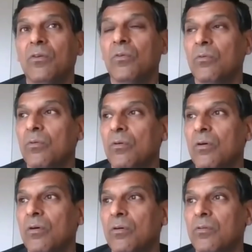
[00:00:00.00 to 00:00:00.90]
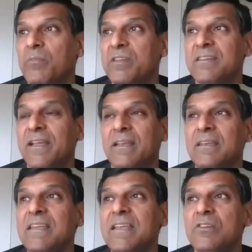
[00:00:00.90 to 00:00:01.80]
no mistake,
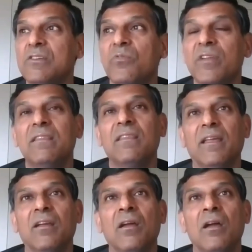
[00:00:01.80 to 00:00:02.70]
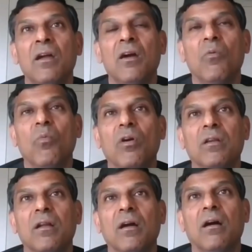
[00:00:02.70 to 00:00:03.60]
need to rethink
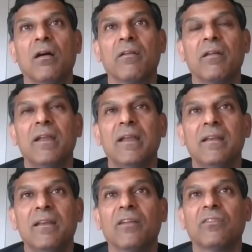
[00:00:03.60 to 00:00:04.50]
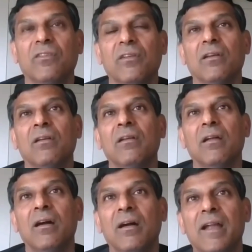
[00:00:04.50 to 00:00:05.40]
what our industrial
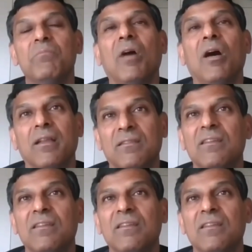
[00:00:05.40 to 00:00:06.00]
and market